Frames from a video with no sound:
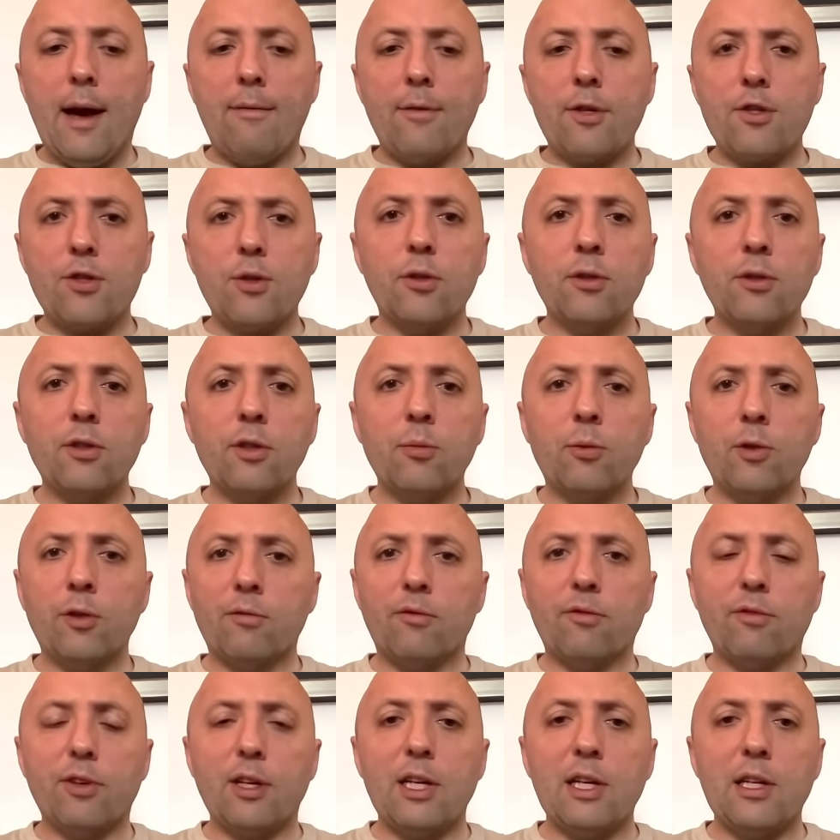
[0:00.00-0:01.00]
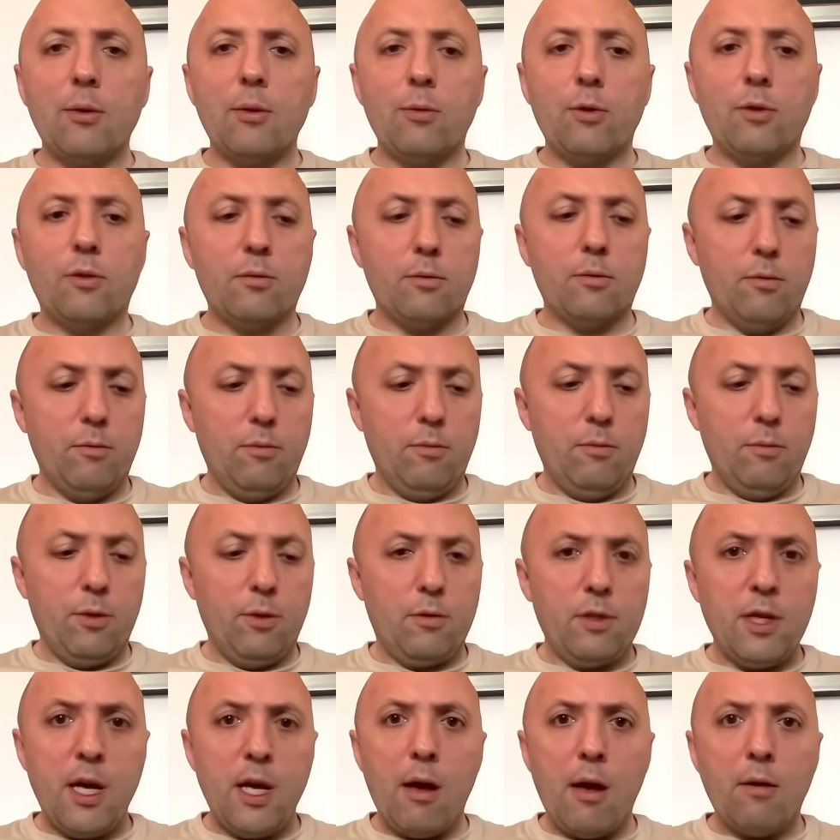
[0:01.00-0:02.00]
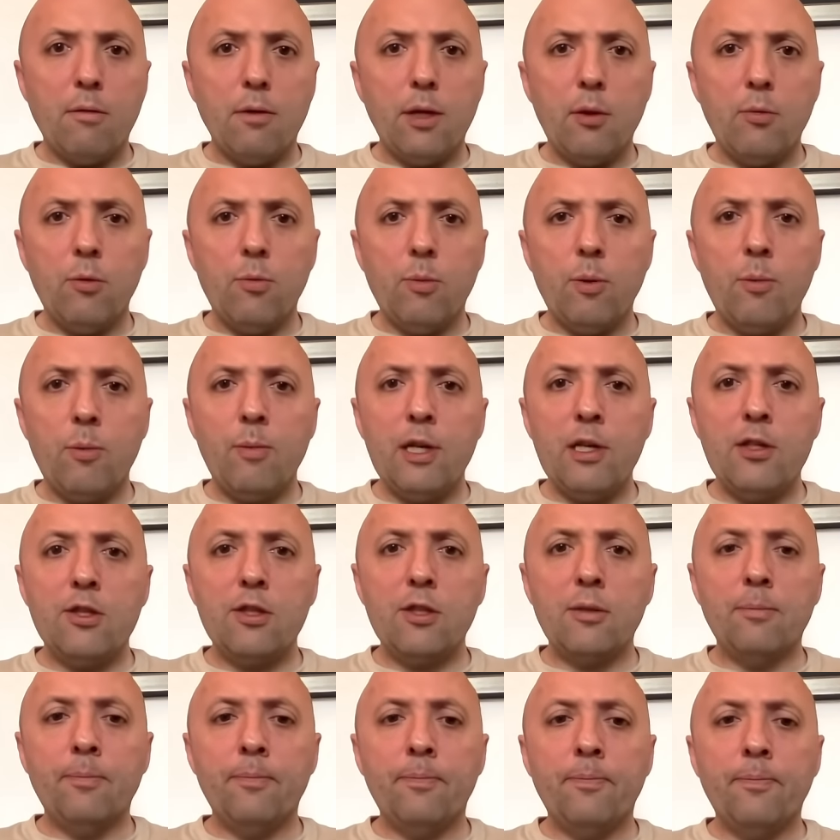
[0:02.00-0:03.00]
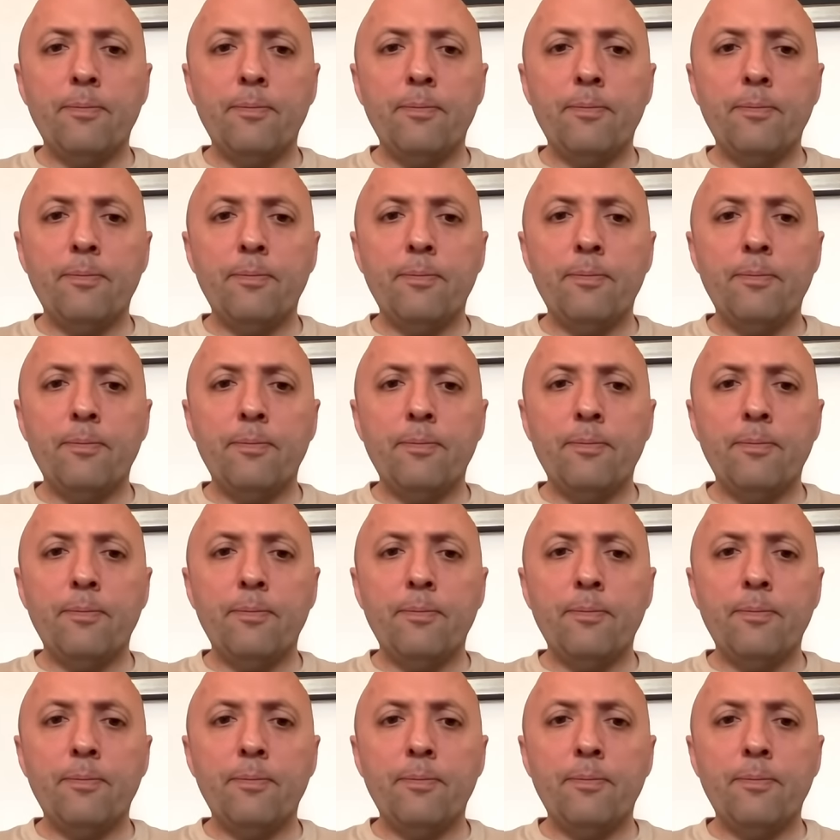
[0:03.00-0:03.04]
So another one on Friday would be major.